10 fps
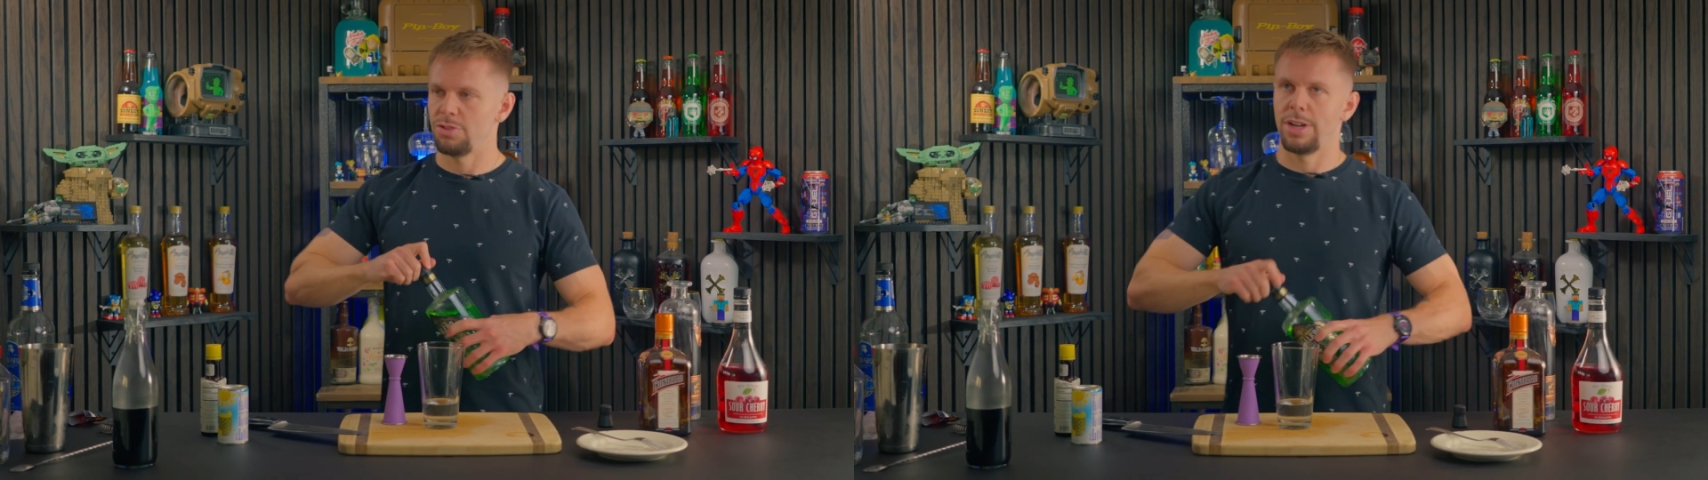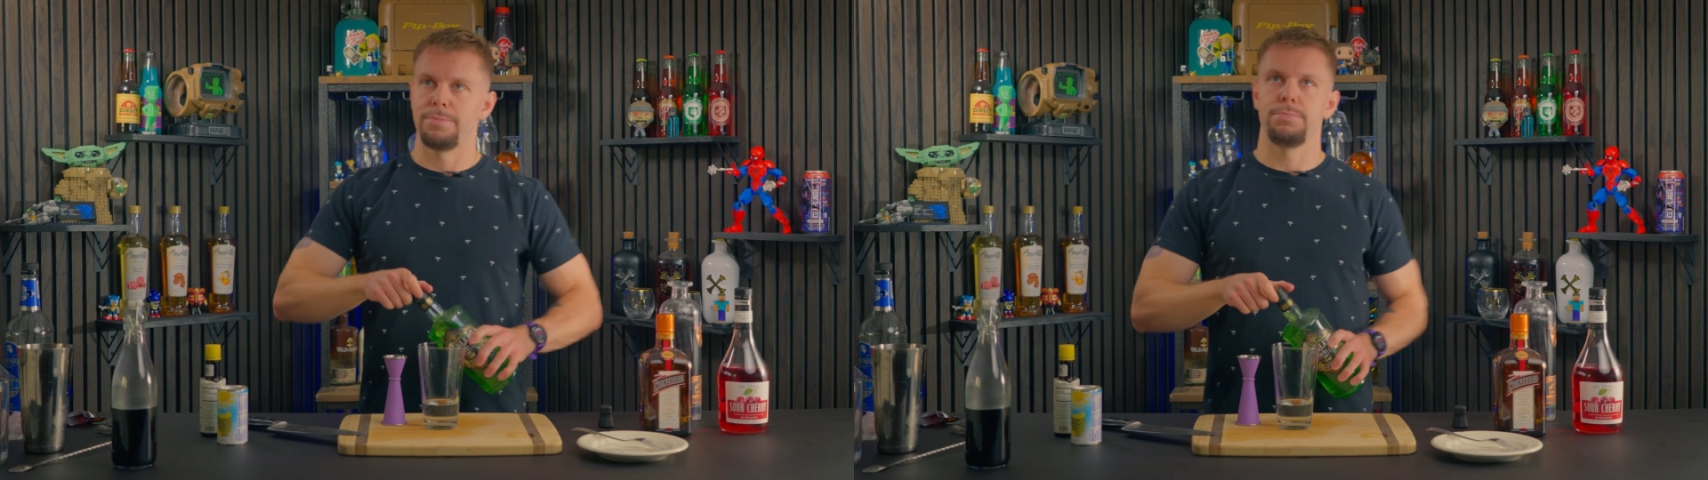
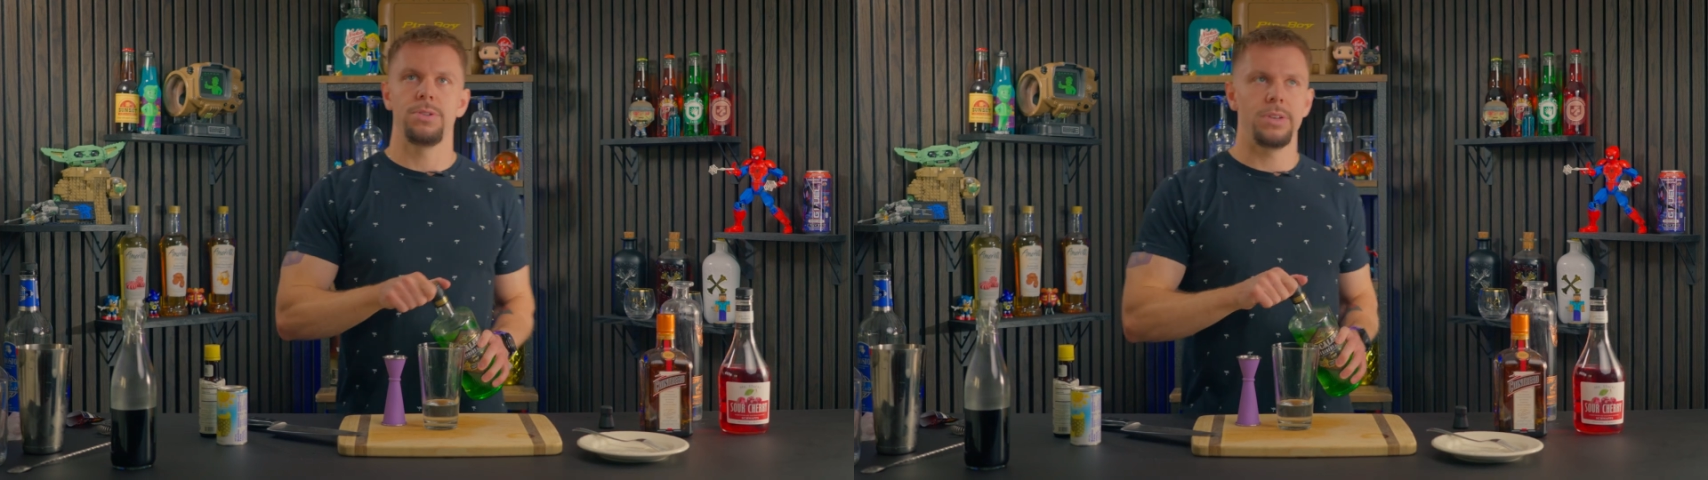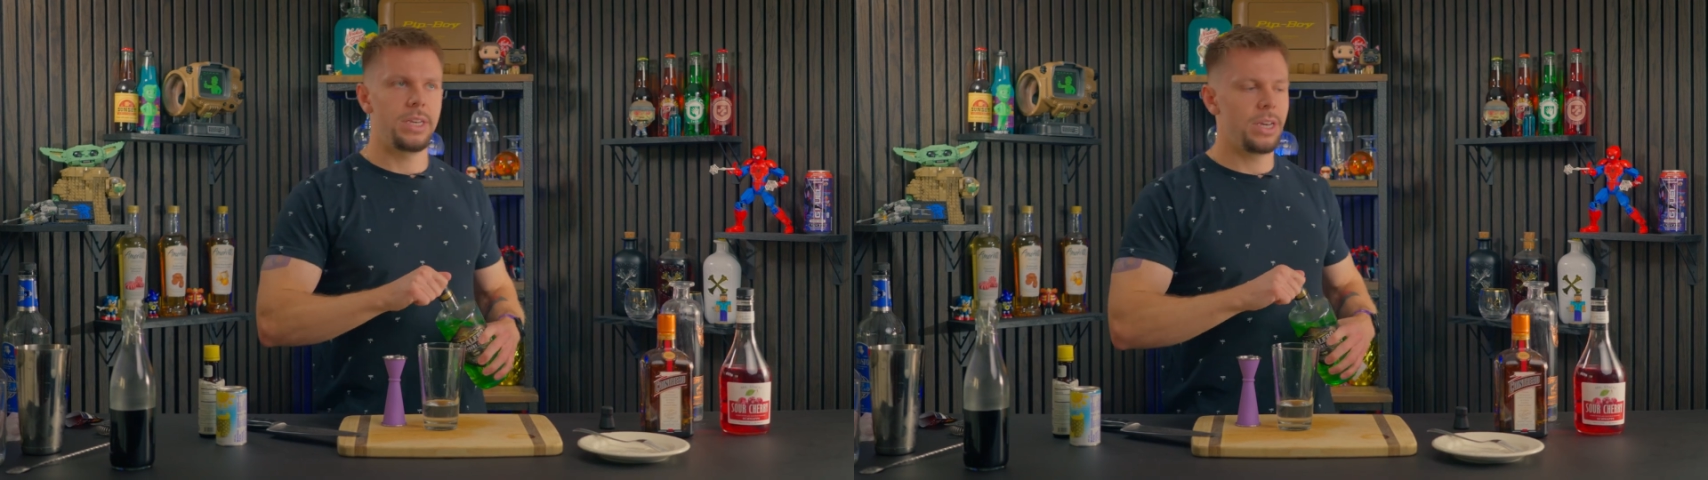
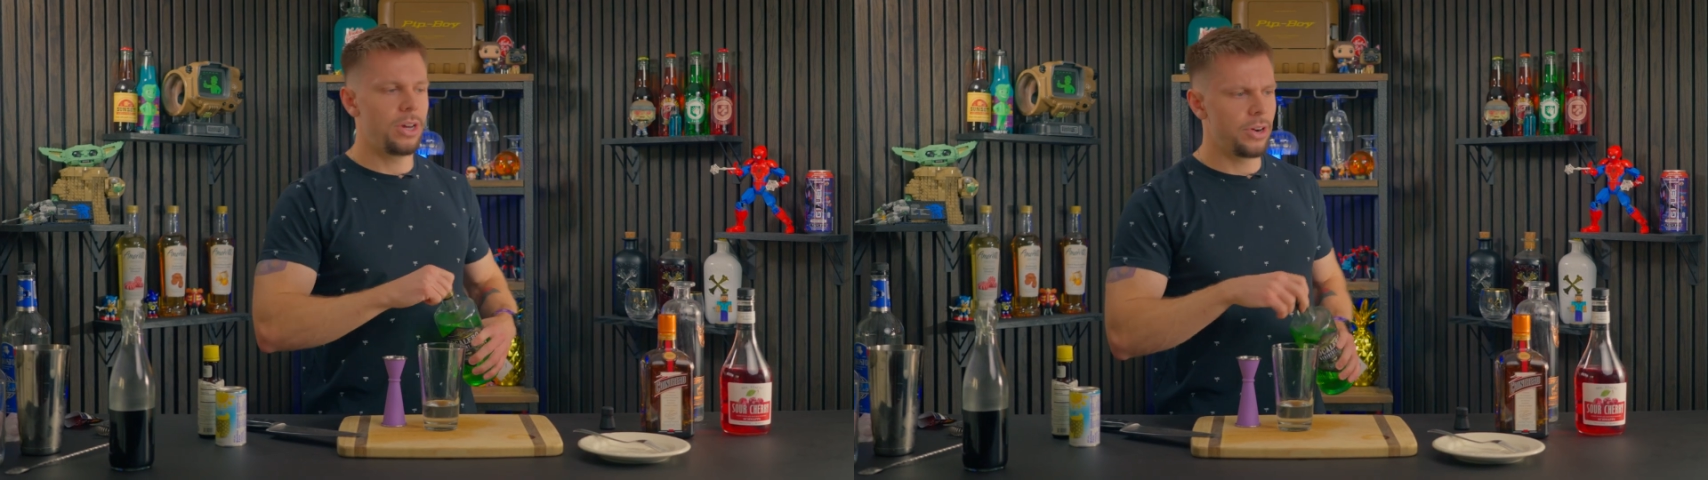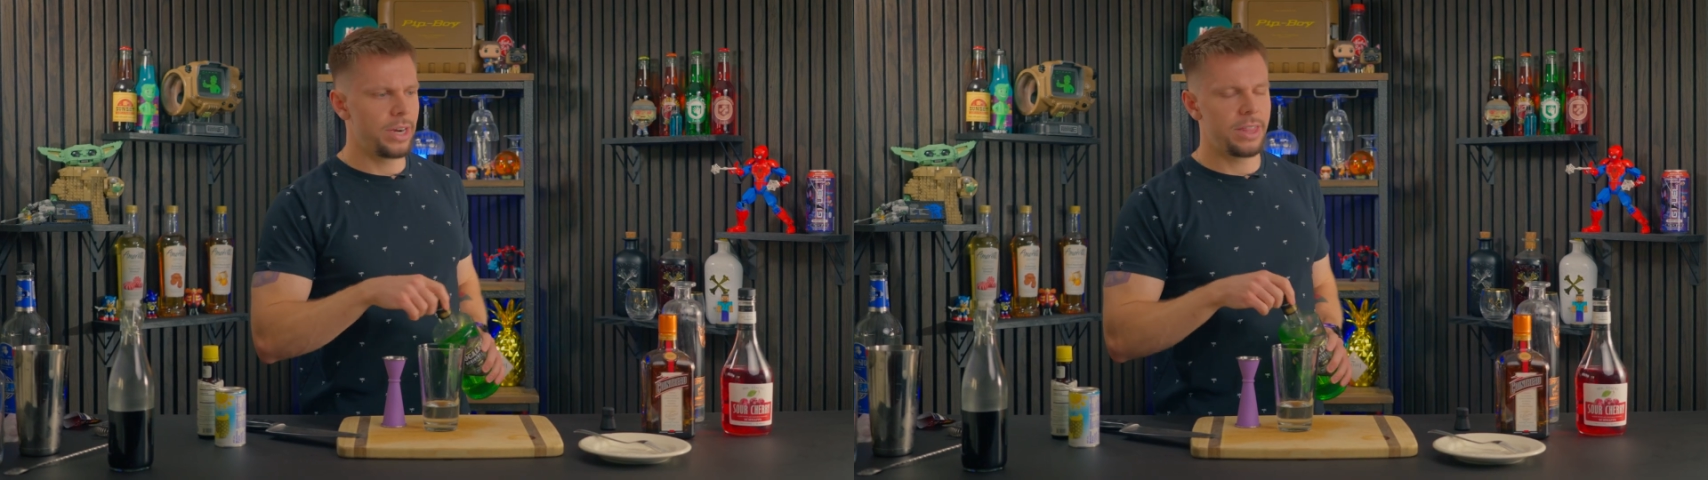Drambuie
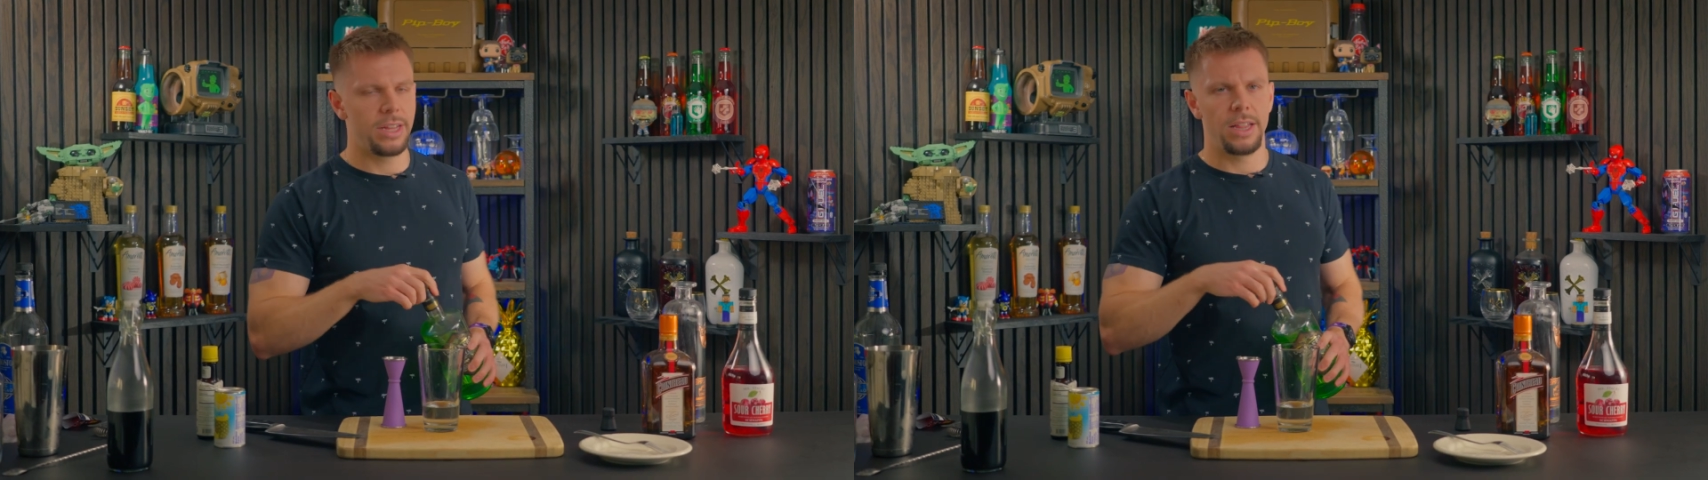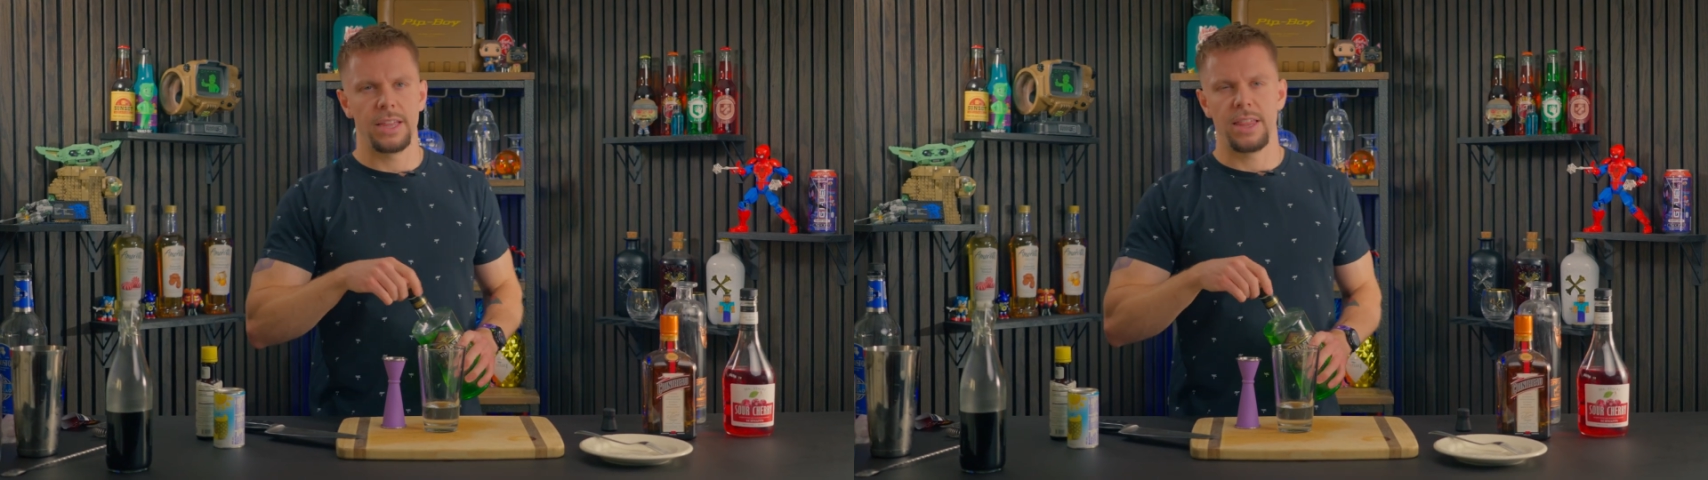or
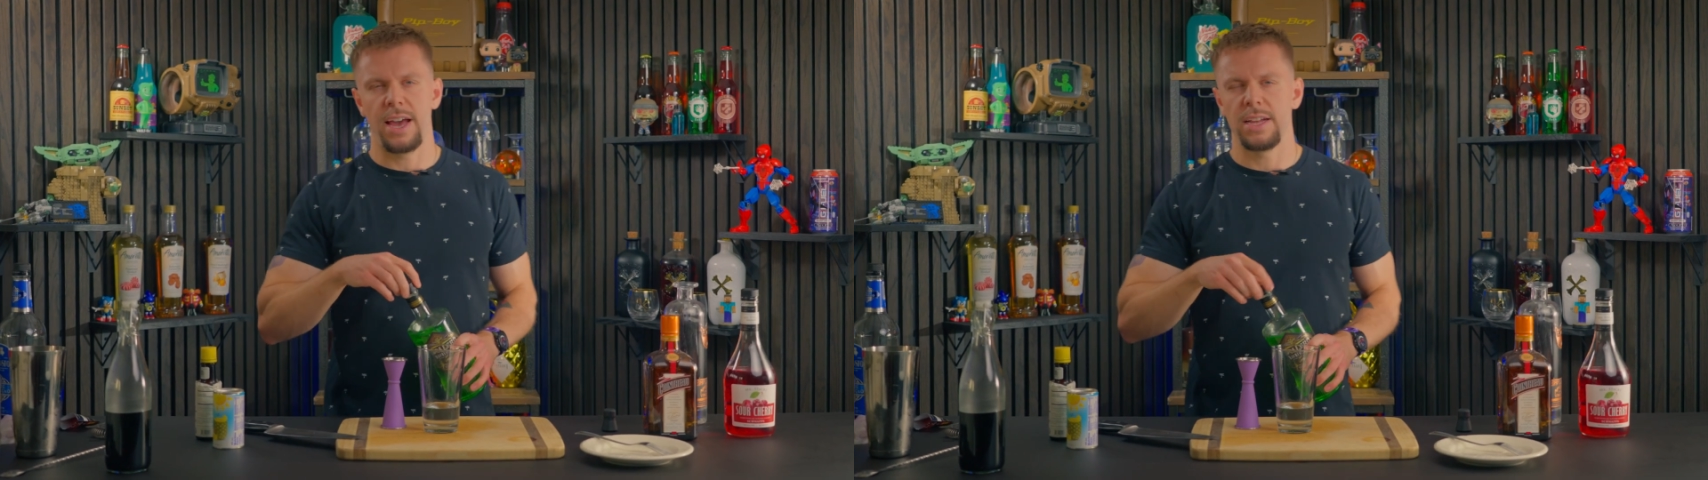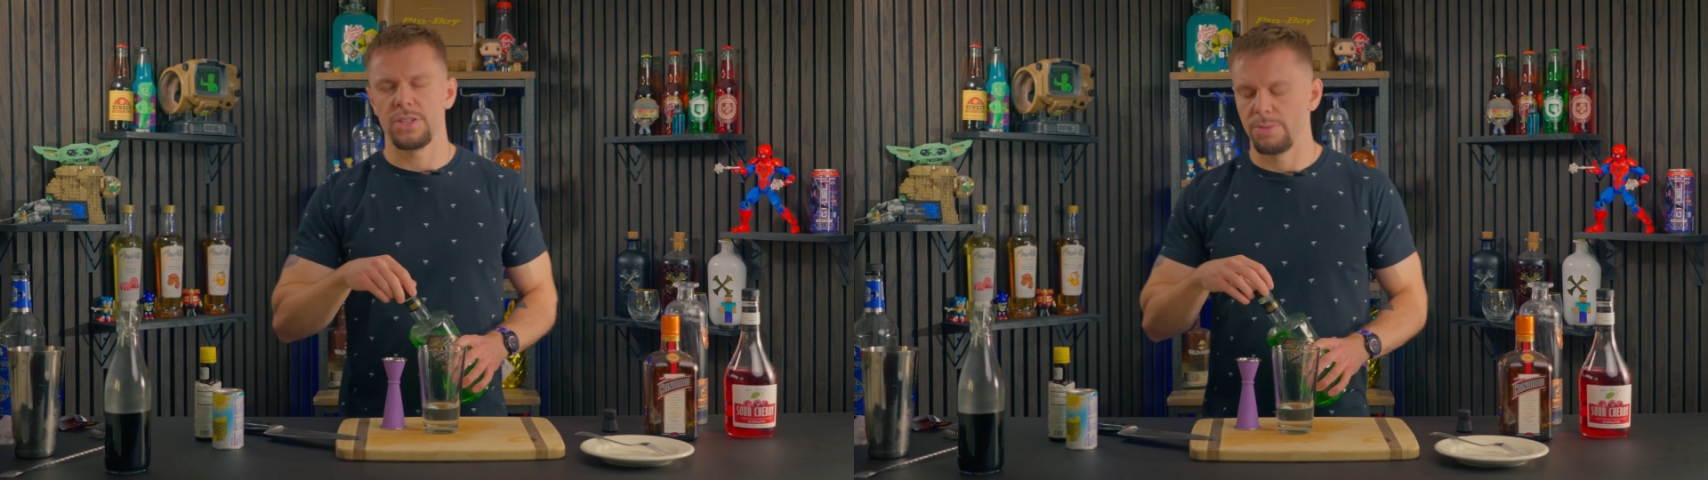anything like that,